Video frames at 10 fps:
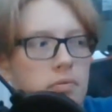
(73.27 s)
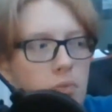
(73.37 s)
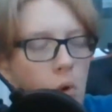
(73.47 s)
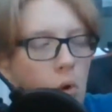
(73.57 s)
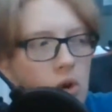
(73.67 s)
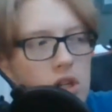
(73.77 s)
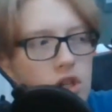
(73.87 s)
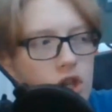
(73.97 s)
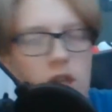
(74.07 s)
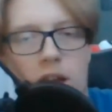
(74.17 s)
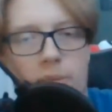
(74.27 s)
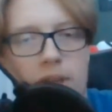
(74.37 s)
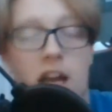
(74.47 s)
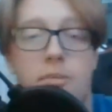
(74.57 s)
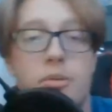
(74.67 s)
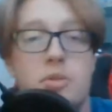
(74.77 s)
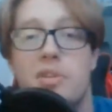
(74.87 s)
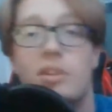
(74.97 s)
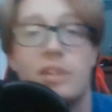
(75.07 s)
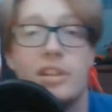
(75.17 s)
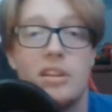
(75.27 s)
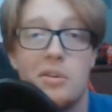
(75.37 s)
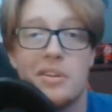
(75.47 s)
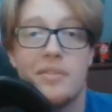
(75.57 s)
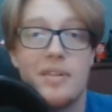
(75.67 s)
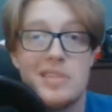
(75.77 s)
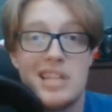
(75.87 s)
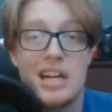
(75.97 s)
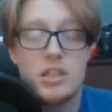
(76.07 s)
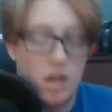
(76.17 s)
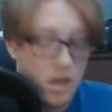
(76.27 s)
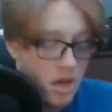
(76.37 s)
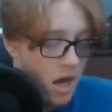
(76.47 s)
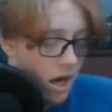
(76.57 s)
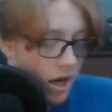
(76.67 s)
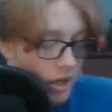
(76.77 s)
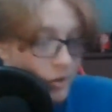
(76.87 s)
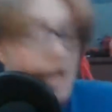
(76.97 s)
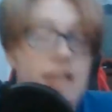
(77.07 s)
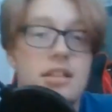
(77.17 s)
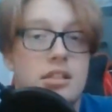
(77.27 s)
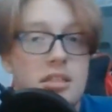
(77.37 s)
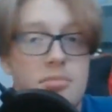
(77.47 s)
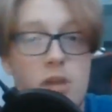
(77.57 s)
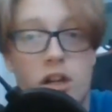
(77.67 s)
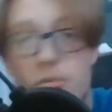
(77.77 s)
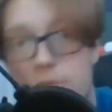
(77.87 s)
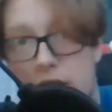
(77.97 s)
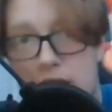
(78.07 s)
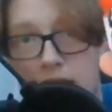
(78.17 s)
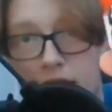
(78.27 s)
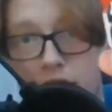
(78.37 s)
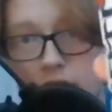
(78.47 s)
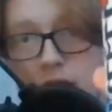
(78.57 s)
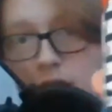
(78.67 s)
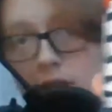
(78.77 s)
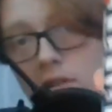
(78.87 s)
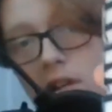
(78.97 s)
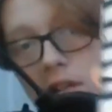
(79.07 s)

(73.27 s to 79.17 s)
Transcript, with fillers: orange, and lemon lime. Those were the only only flavors that I saw. Uh, you can tell this is American because it actually says right on the